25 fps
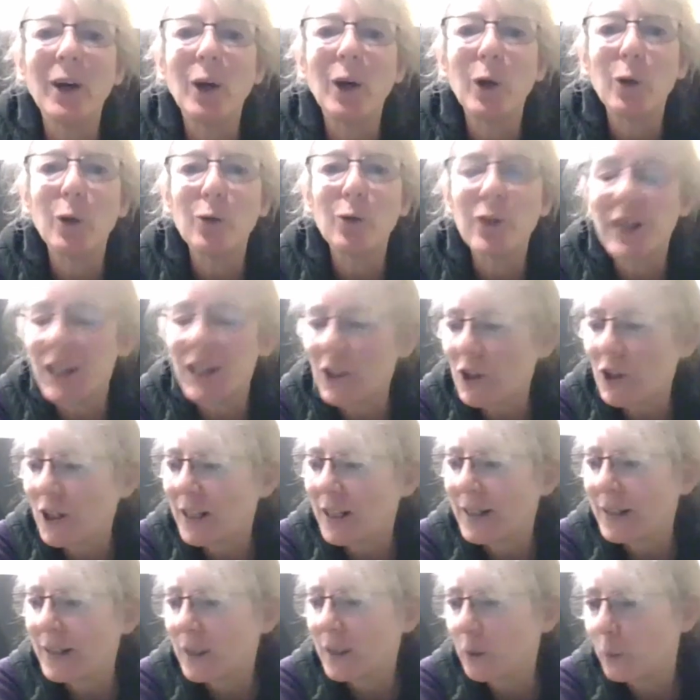of
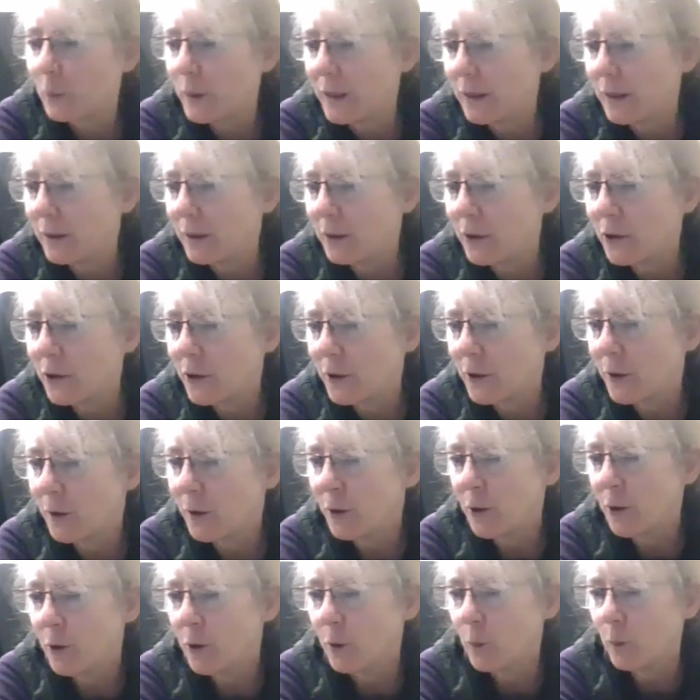teachings that we can turn
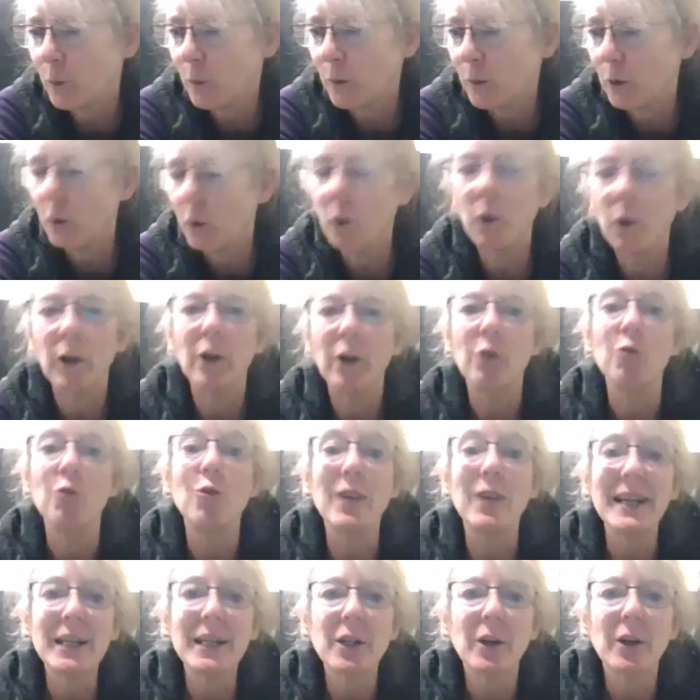to or
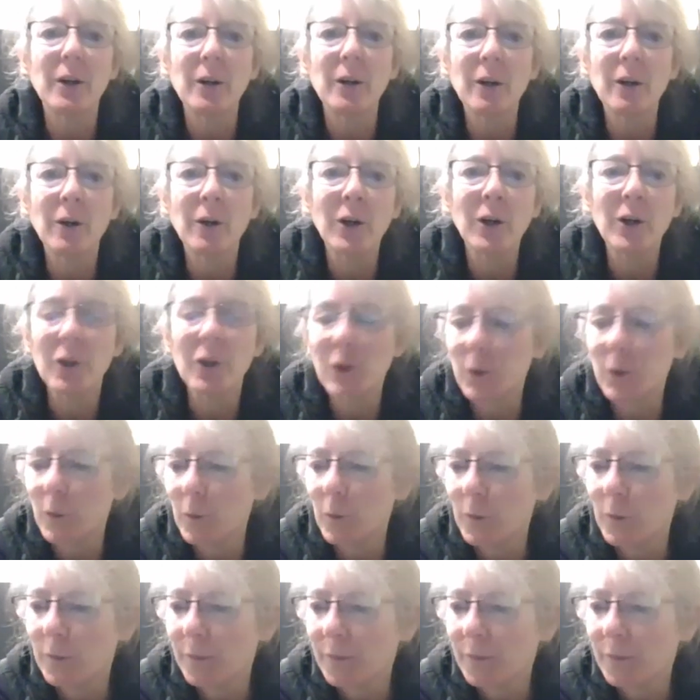return to